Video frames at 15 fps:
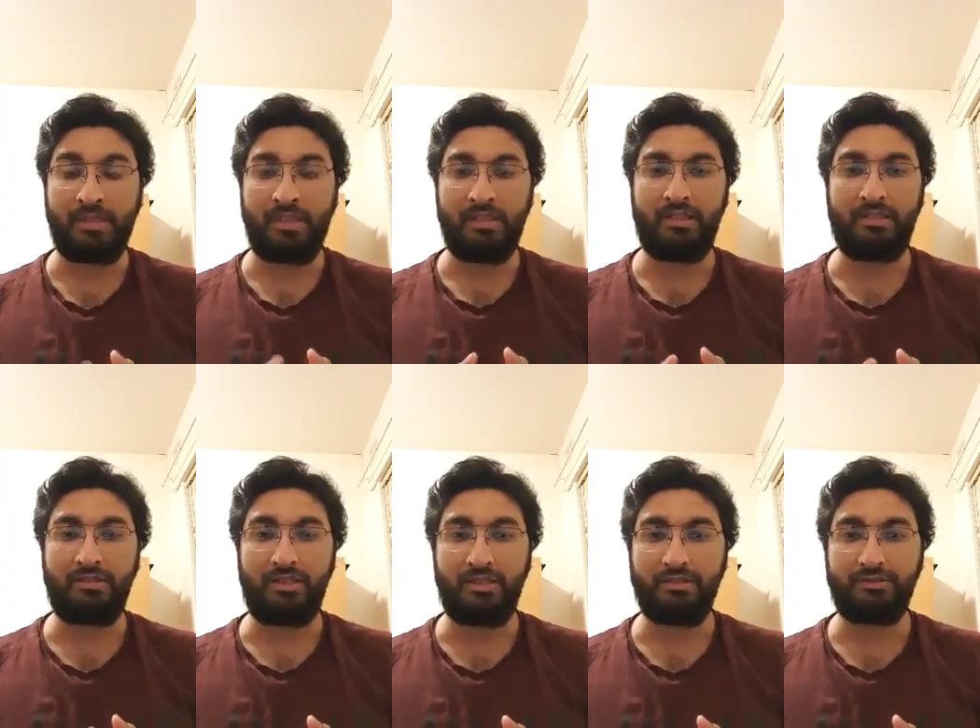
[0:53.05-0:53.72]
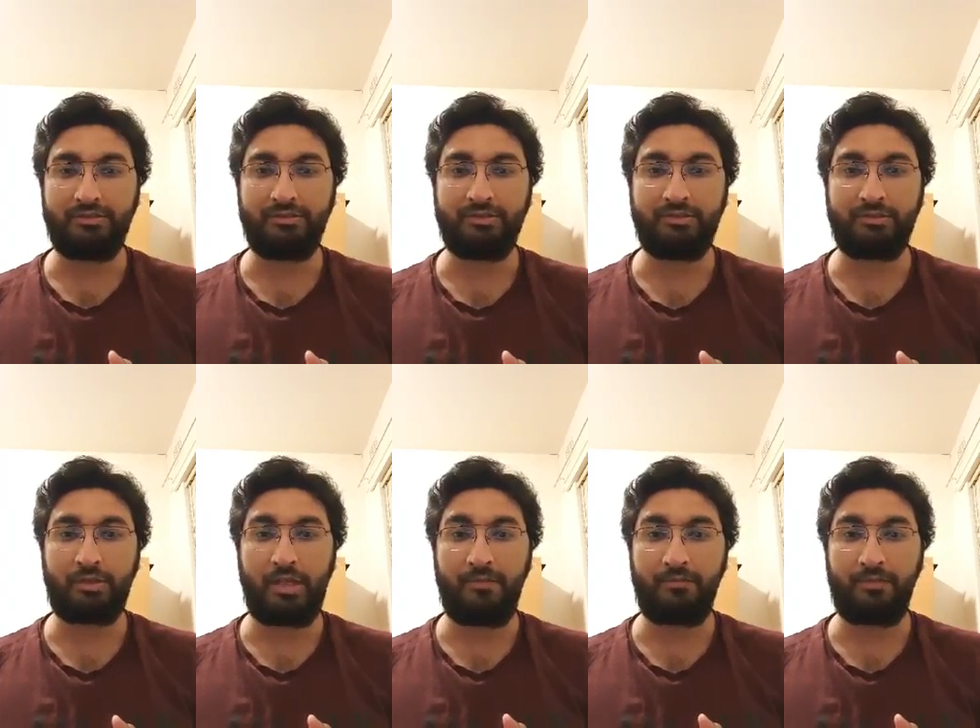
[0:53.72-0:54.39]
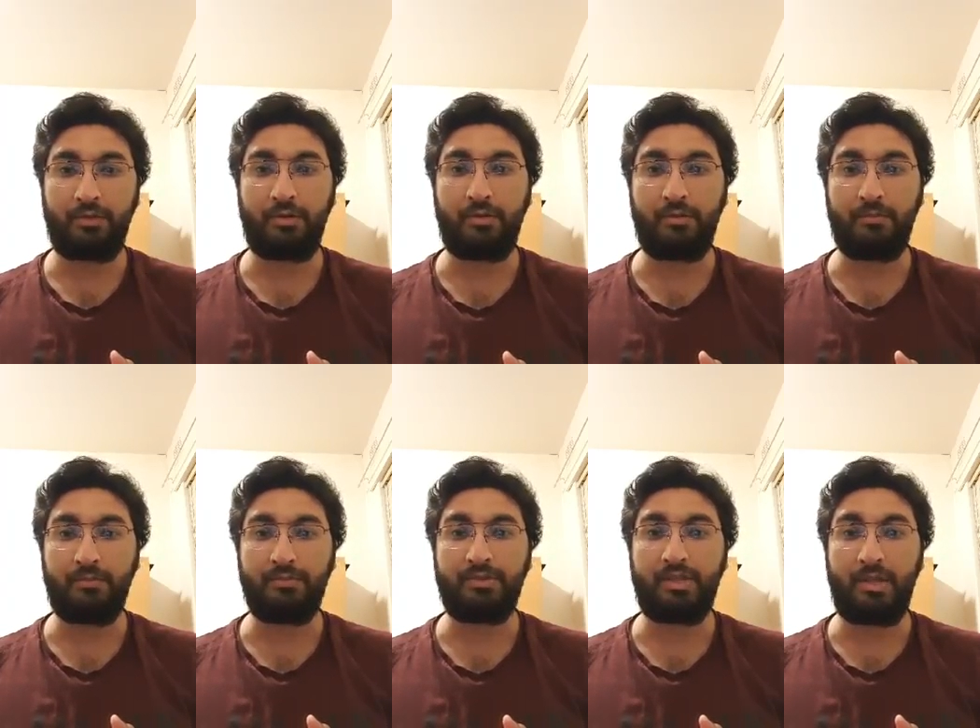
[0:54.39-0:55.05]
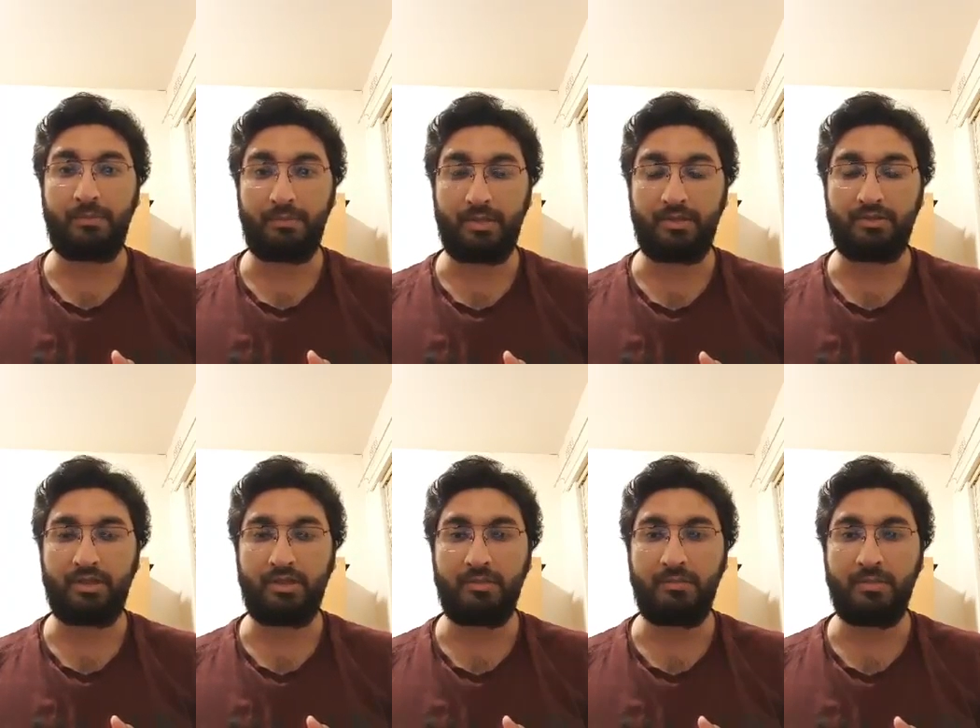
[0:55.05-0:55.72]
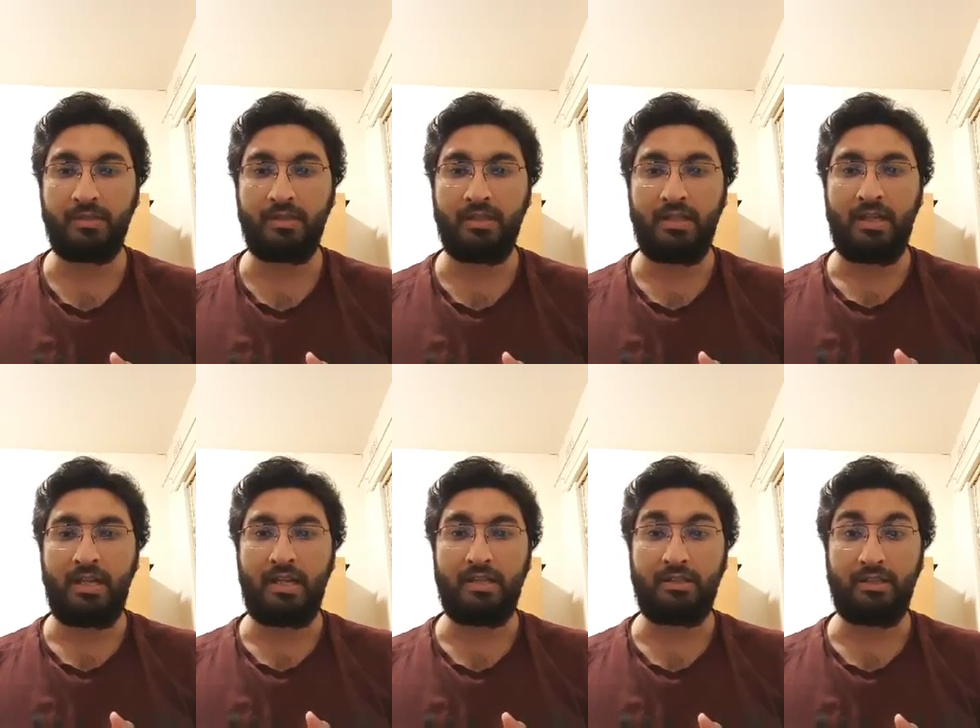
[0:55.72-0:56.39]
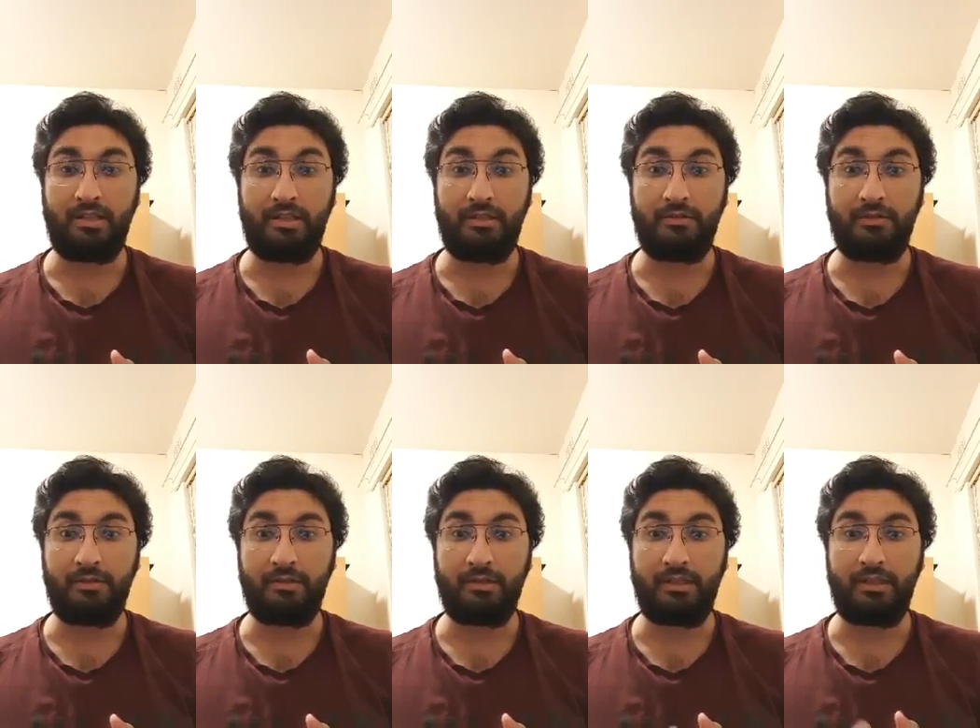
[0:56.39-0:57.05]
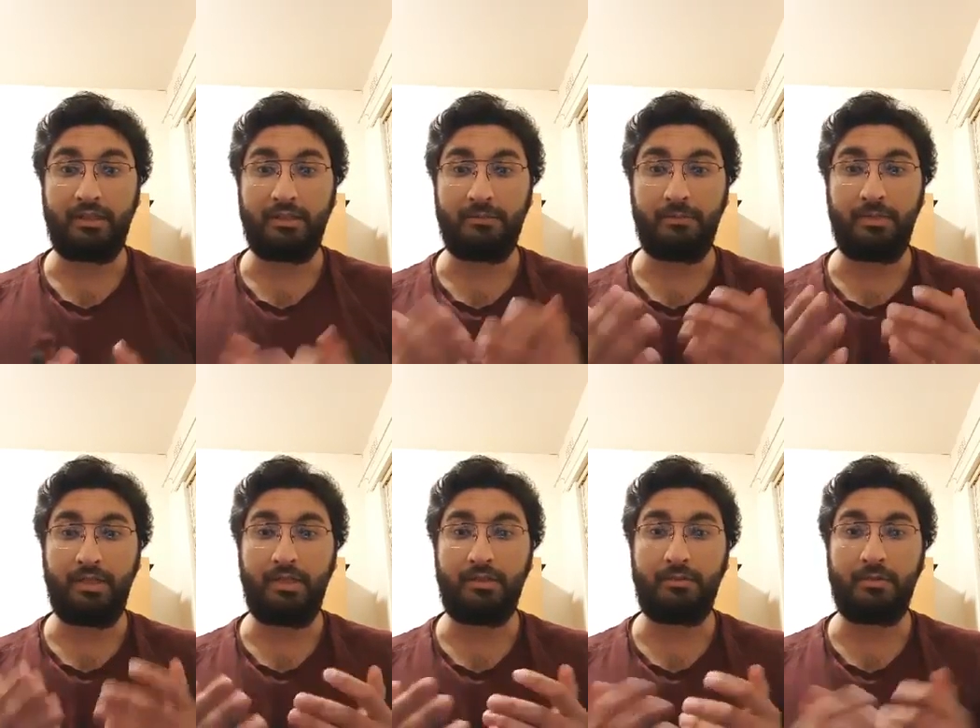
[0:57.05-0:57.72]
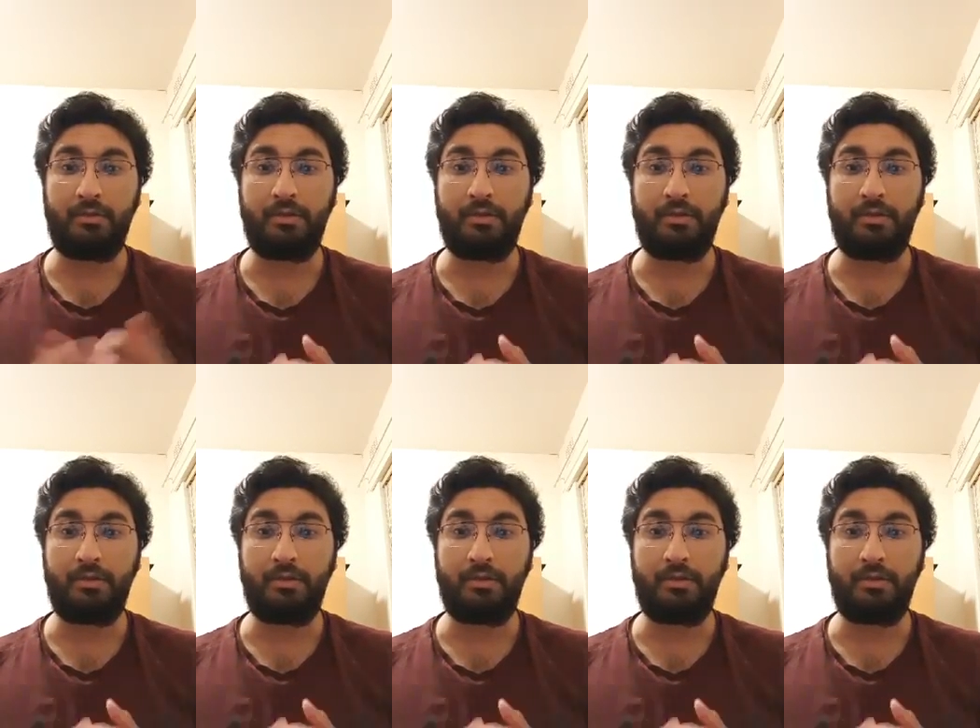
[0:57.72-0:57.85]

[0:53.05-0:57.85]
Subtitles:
They just came from Championship and they beat